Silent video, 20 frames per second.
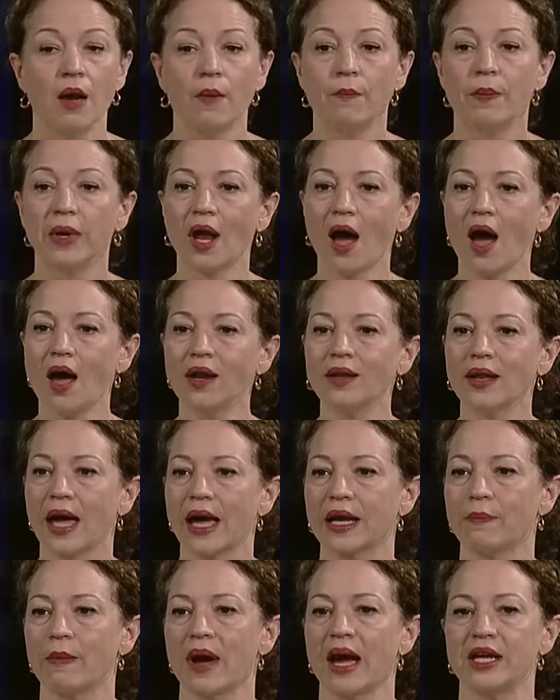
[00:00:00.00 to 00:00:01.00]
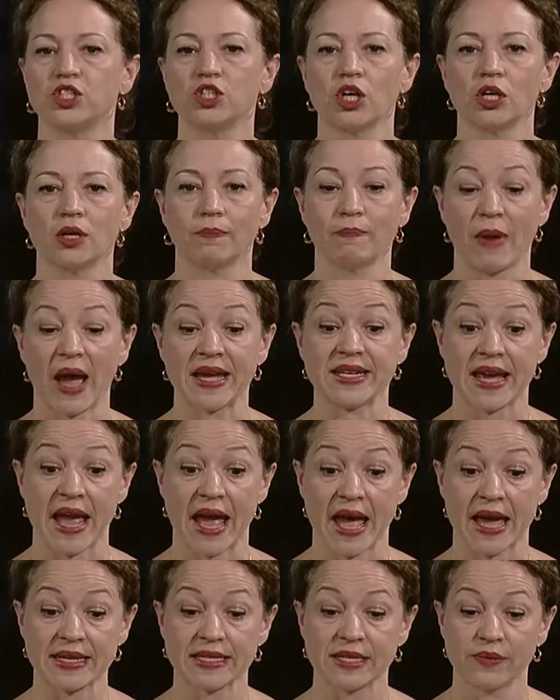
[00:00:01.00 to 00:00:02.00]
But unlike my, my
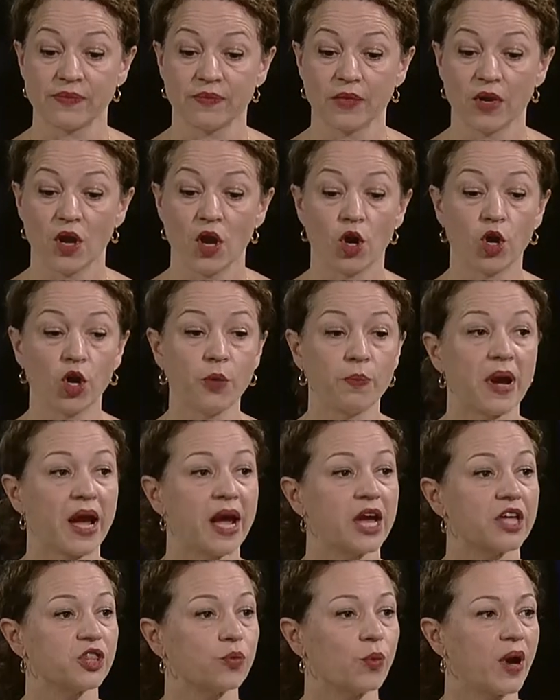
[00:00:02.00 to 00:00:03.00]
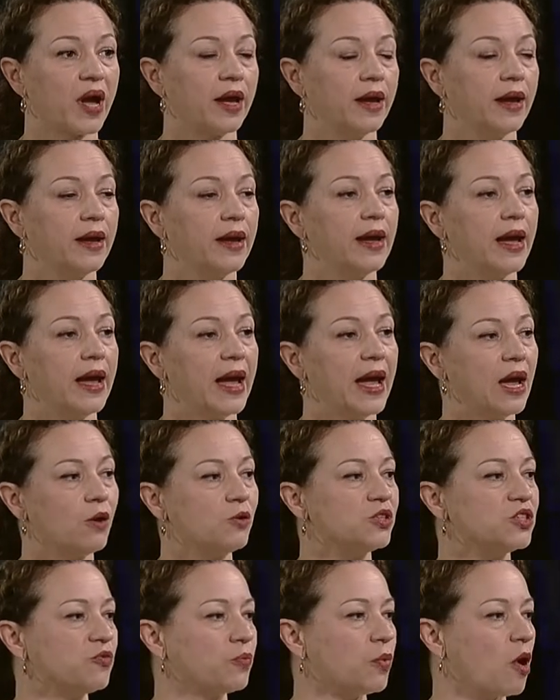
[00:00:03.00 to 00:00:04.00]
dad, her pathway
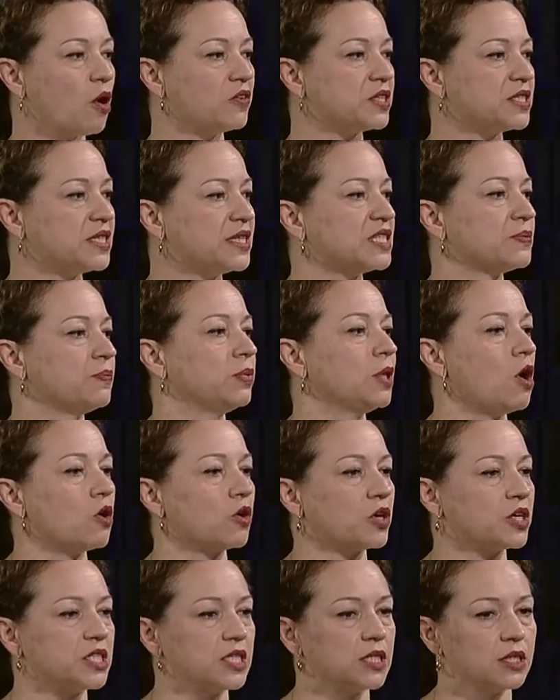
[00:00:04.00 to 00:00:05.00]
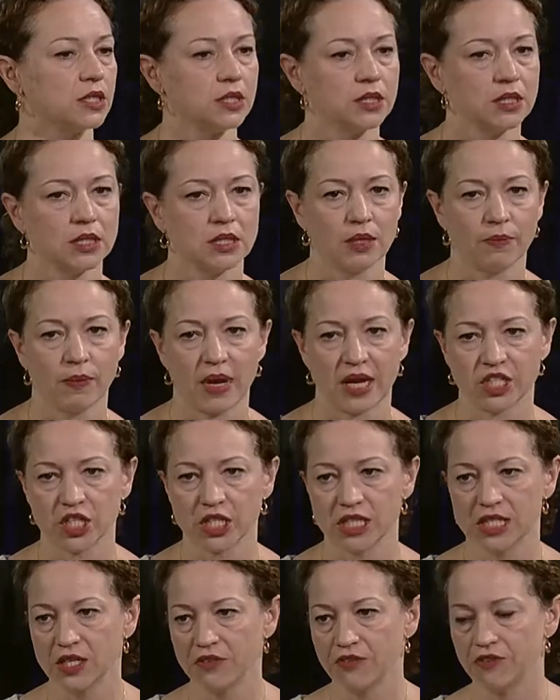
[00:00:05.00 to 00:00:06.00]
out of poverty is blocked by
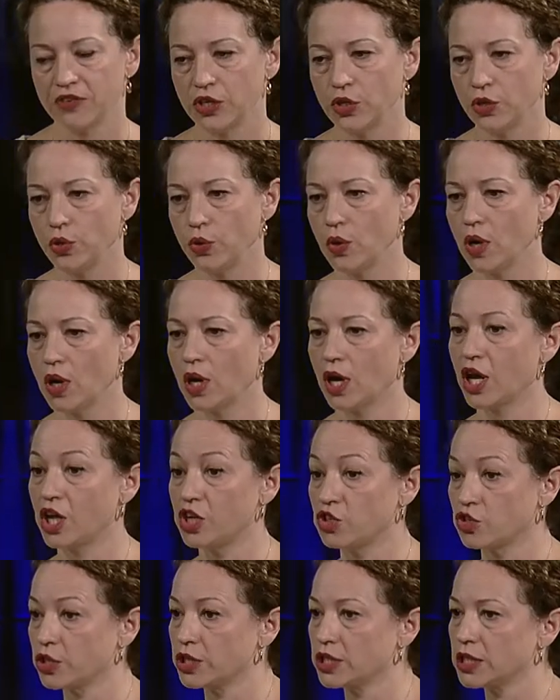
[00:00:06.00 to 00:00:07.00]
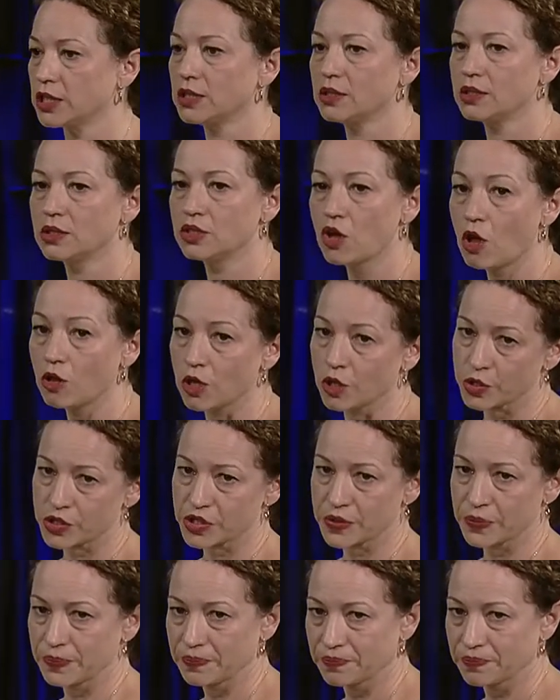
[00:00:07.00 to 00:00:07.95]
just a few hundred dollars.